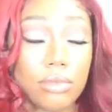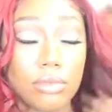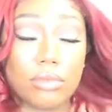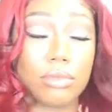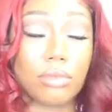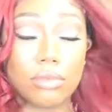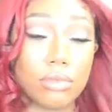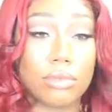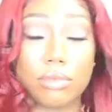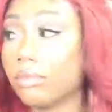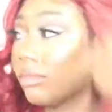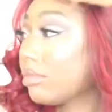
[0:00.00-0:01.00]
when you ready, tell
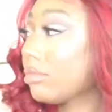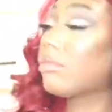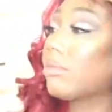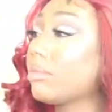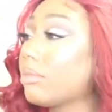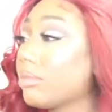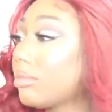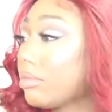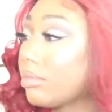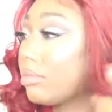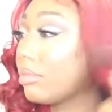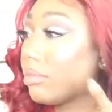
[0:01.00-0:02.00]
her wait, just get the check.
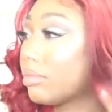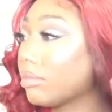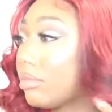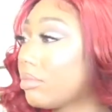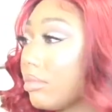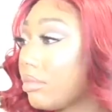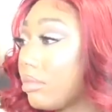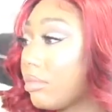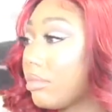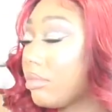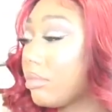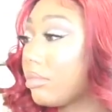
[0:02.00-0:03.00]
Girl, I know you
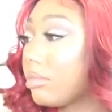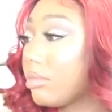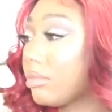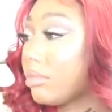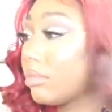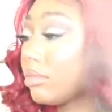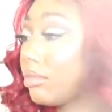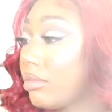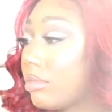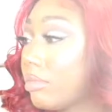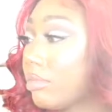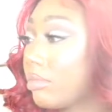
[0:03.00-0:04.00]
ready, I ain't even
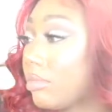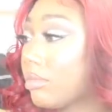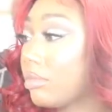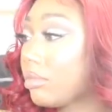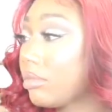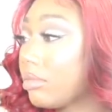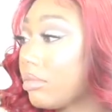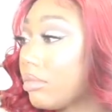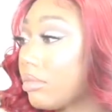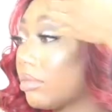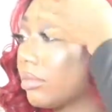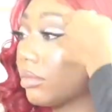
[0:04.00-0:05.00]
gotta check. You
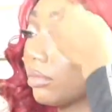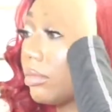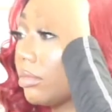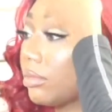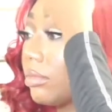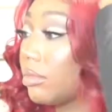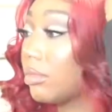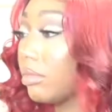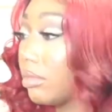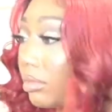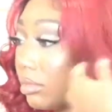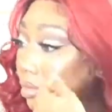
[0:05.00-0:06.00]
been through the worst, let me
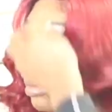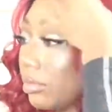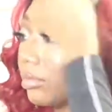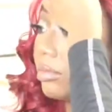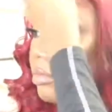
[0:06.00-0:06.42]
show you who the